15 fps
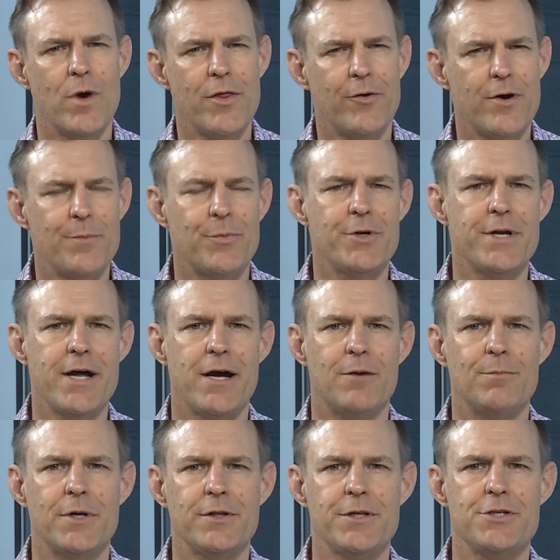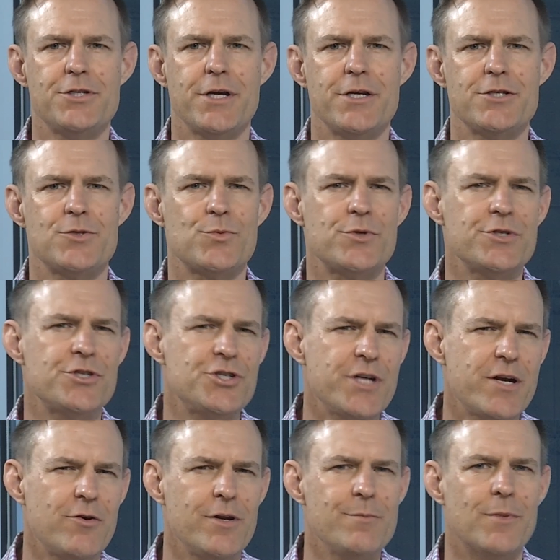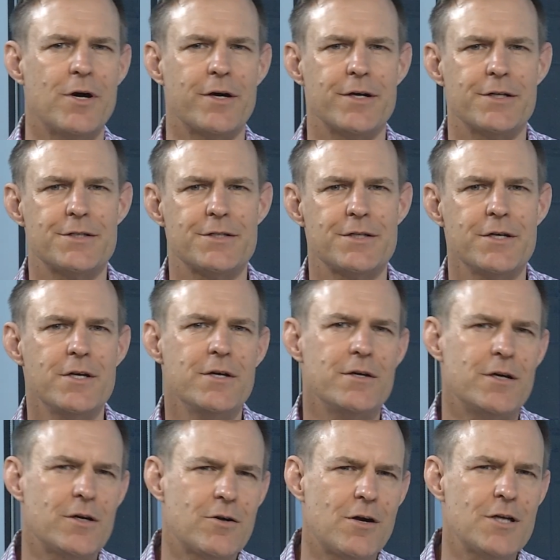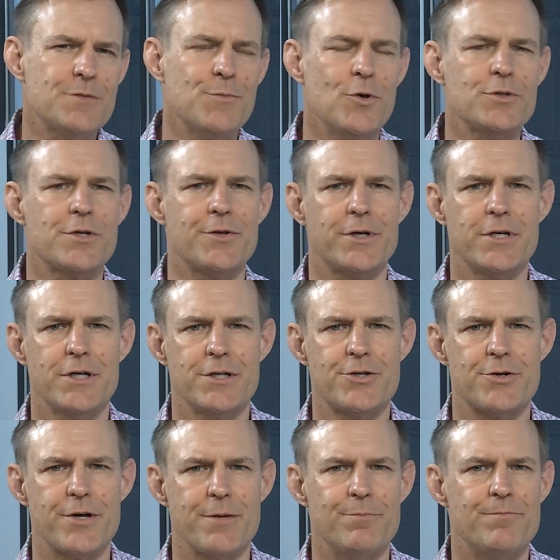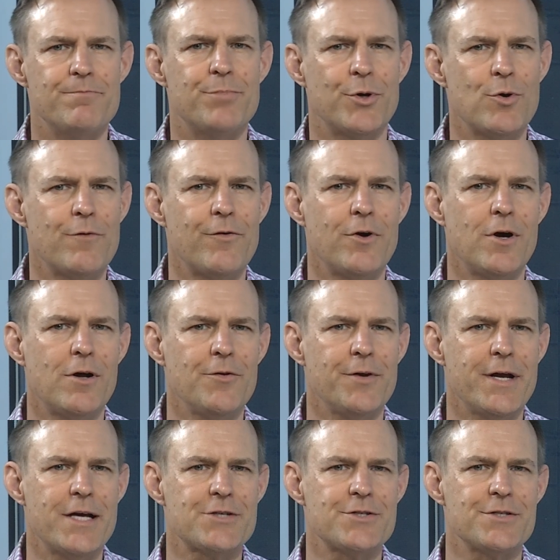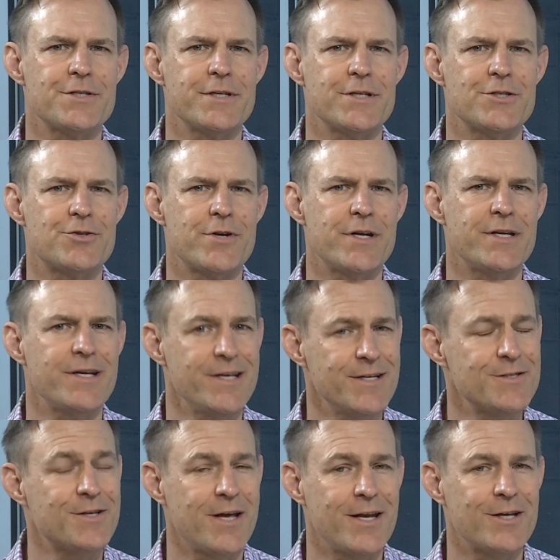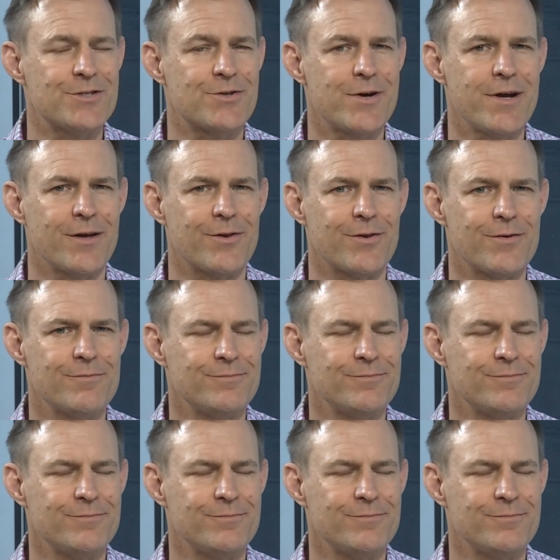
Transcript: whether up or down, monthly changes were generally modest across most of the country. But overall, the national sales trend is gaining strength.